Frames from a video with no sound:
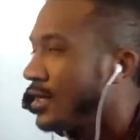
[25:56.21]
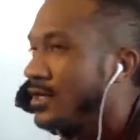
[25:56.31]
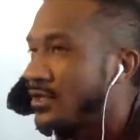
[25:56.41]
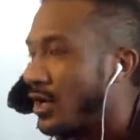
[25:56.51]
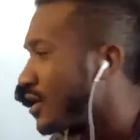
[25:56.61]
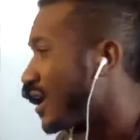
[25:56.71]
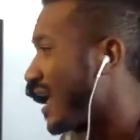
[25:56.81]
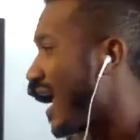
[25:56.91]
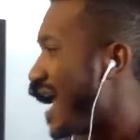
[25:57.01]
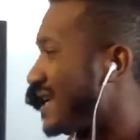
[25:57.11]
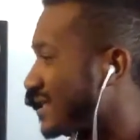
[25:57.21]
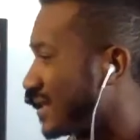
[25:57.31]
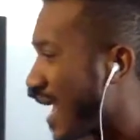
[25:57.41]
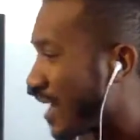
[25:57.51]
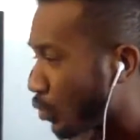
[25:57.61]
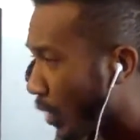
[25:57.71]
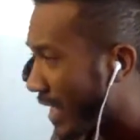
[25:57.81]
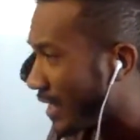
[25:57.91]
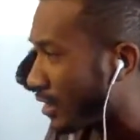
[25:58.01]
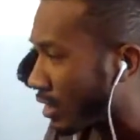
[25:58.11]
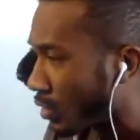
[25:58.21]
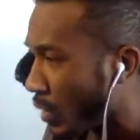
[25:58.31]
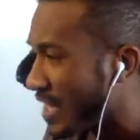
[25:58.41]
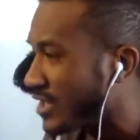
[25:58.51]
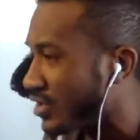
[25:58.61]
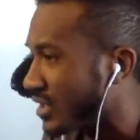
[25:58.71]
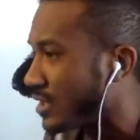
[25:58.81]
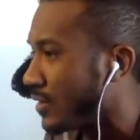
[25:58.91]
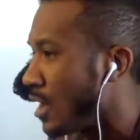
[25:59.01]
So you're gonna ask that waiter or waitress